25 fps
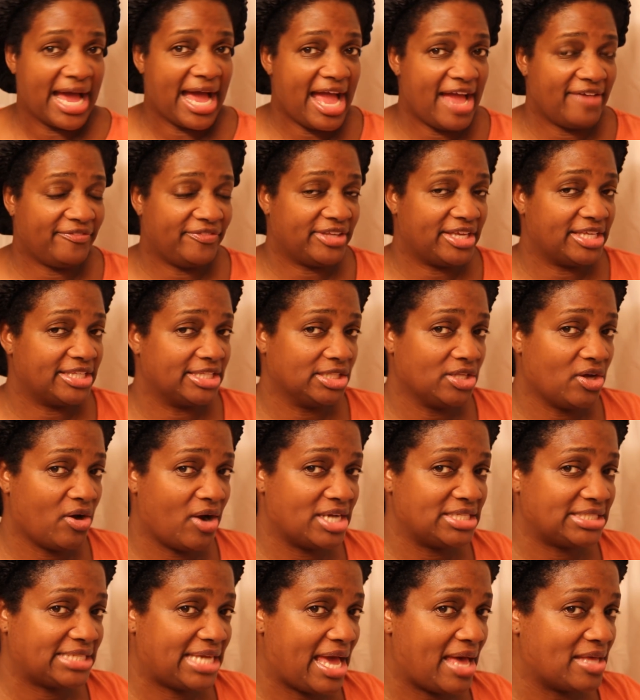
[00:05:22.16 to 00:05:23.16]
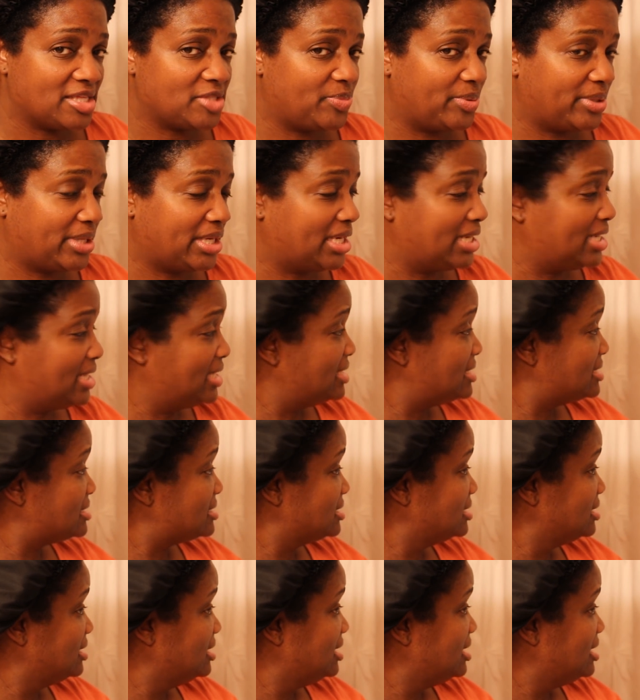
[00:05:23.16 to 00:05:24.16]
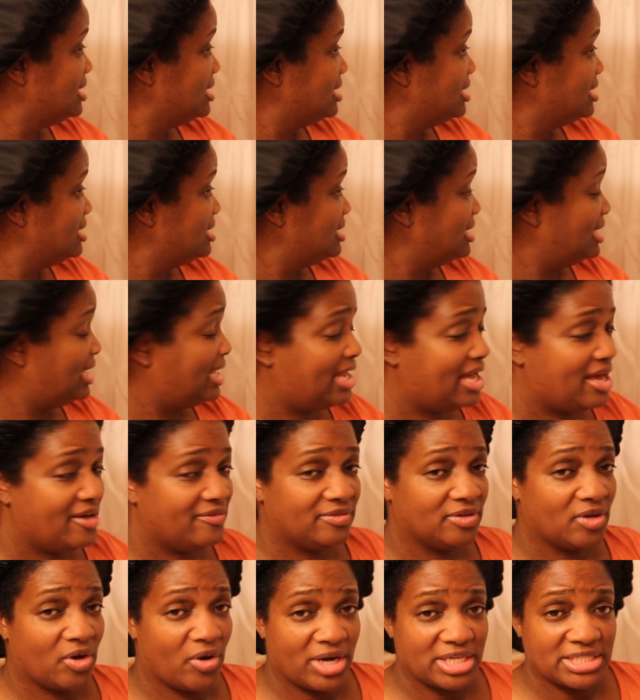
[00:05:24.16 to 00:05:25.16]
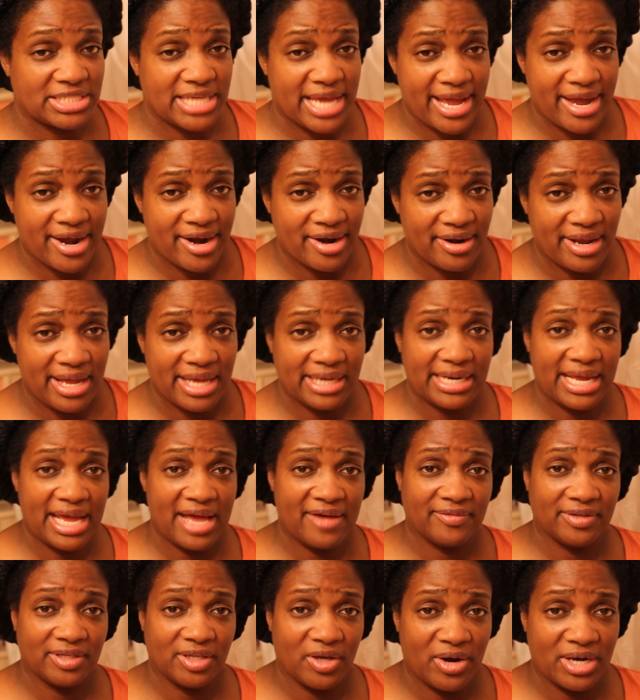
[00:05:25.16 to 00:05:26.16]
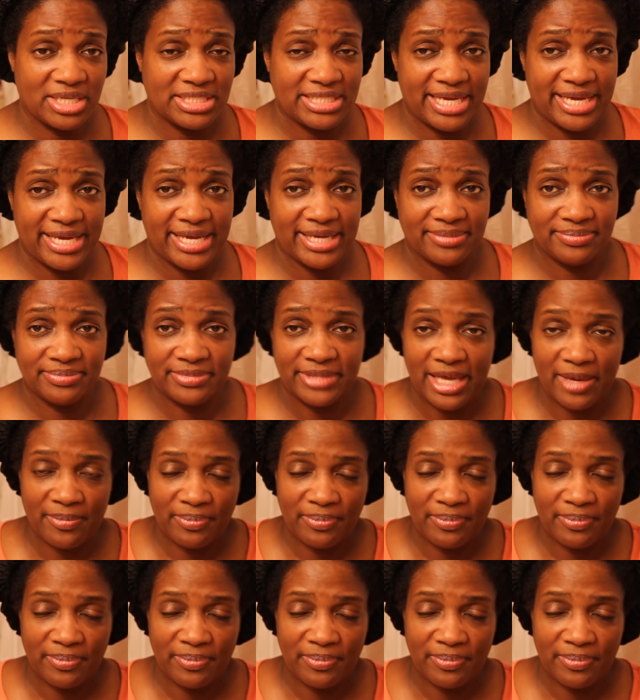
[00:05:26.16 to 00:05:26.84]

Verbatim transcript: I have to get the large caps because I have large hair and I have a large head.